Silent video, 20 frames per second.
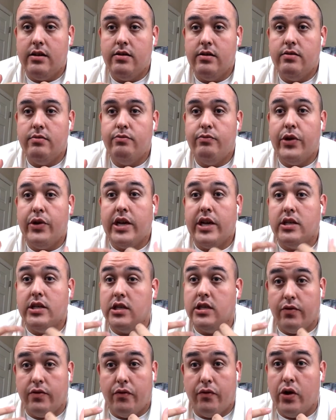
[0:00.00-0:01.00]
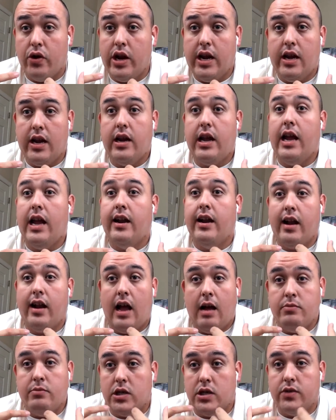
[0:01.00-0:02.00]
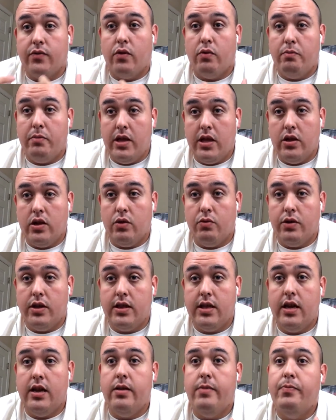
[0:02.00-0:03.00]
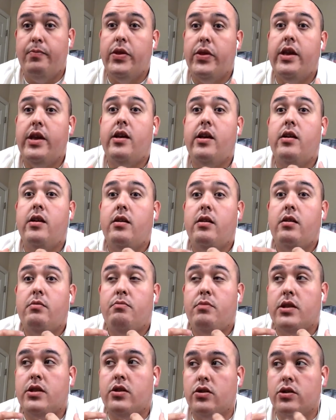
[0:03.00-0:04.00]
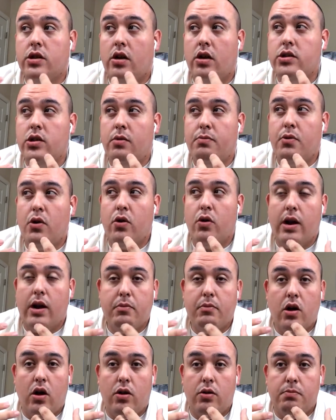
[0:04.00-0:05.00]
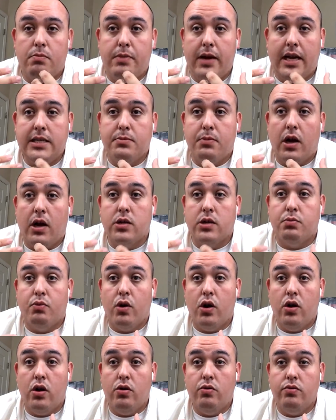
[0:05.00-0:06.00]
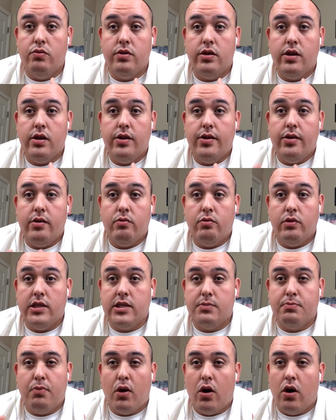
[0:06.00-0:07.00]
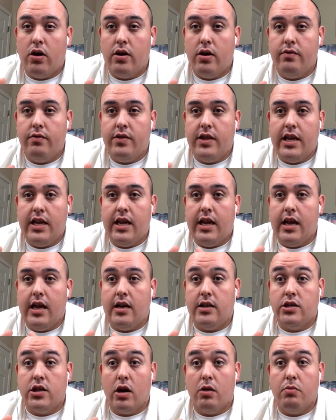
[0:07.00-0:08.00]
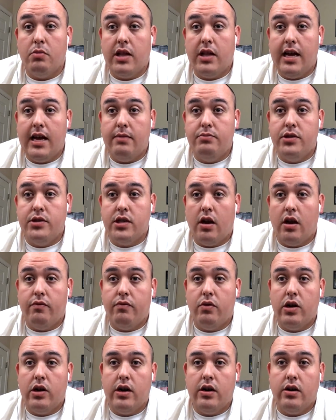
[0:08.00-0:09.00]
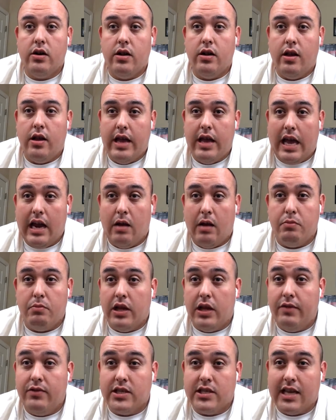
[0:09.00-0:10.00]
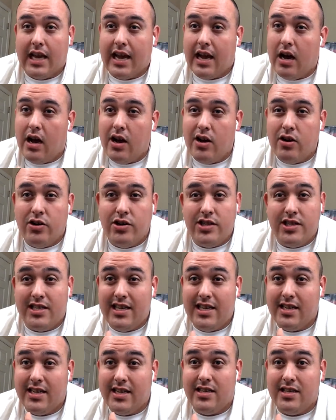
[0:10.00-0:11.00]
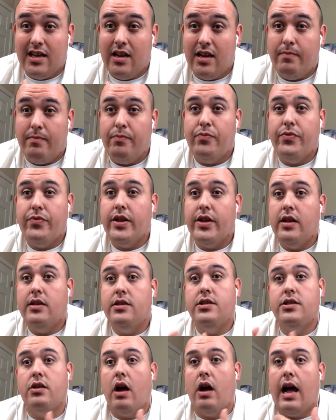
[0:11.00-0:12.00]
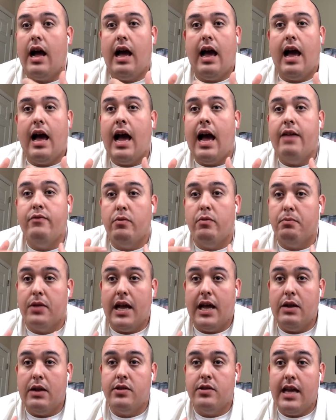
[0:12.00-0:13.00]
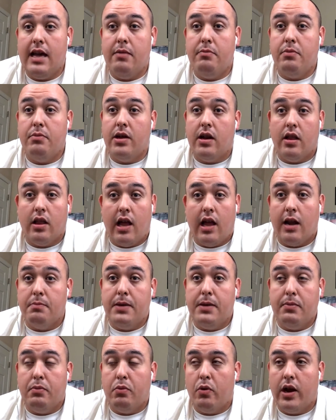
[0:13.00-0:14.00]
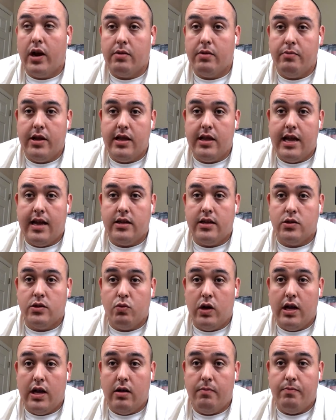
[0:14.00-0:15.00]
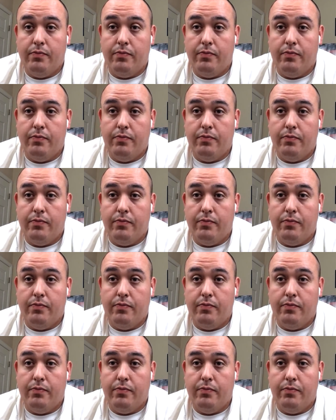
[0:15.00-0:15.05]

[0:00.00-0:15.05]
because it's free and I'm just familiar with it. But there's also a program called Basebox Pro, which is part of the TermLab software, and I believe it's like 160. So I haven't played with that, but a lot of people recommend that as well.